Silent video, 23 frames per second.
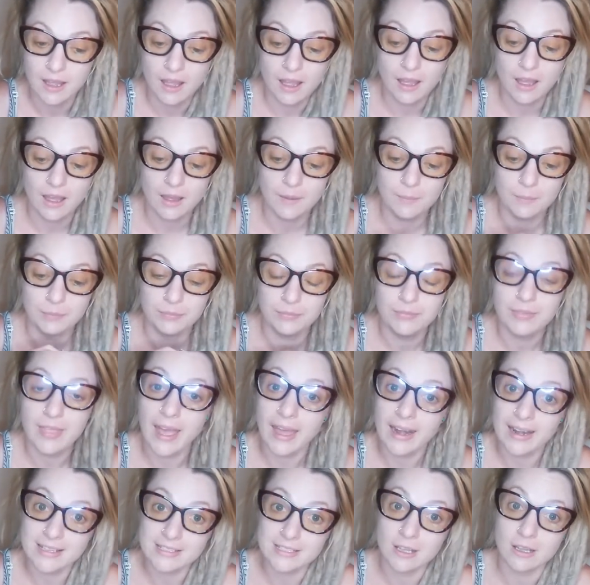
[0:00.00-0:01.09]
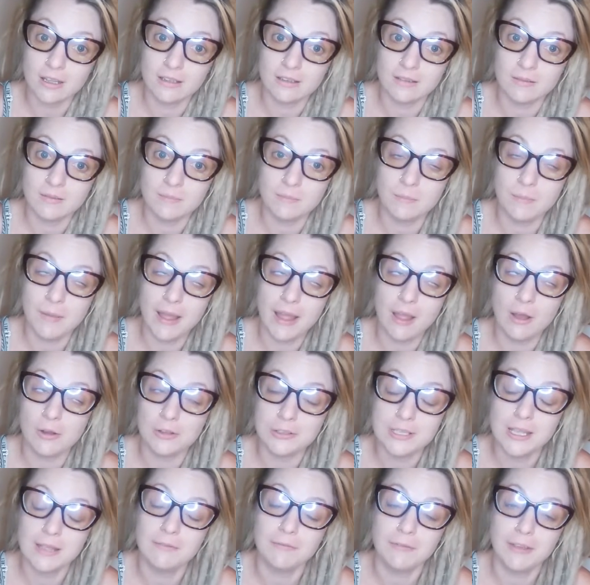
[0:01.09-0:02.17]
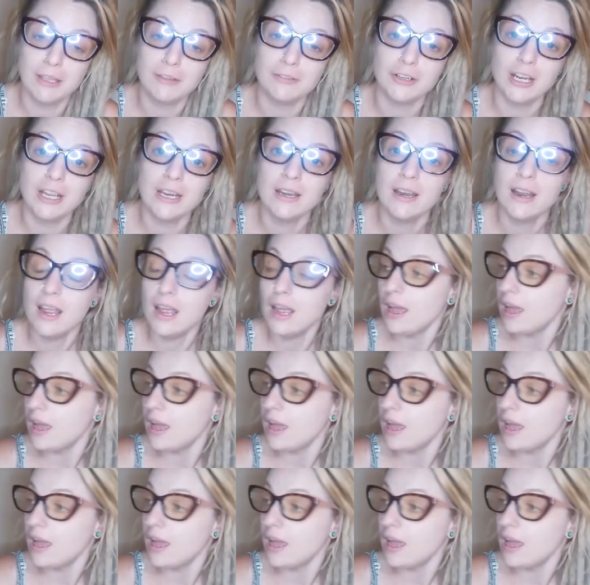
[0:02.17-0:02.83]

That is my all-time favorite.